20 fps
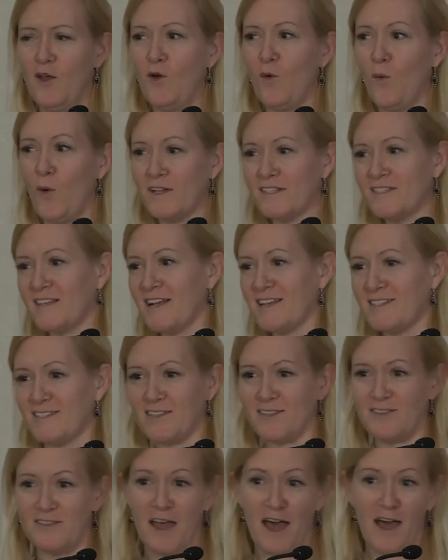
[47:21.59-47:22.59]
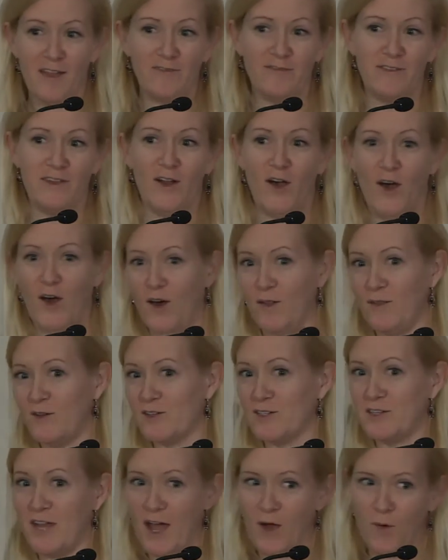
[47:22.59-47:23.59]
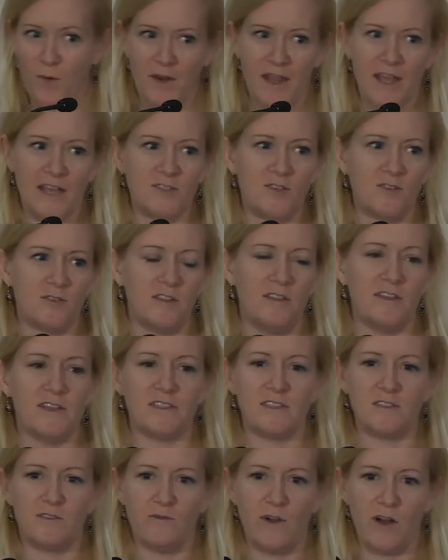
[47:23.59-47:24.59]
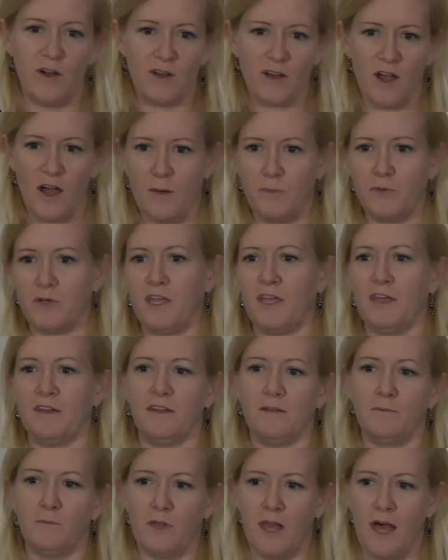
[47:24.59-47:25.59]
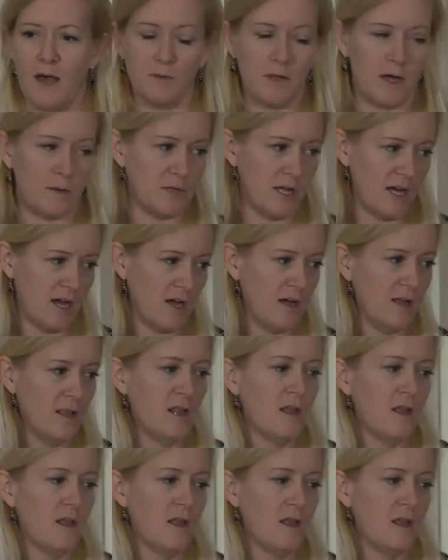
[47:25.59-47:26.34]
one size does not fit all, there's not one answer to this, it's very complicated, blah, blah, blah.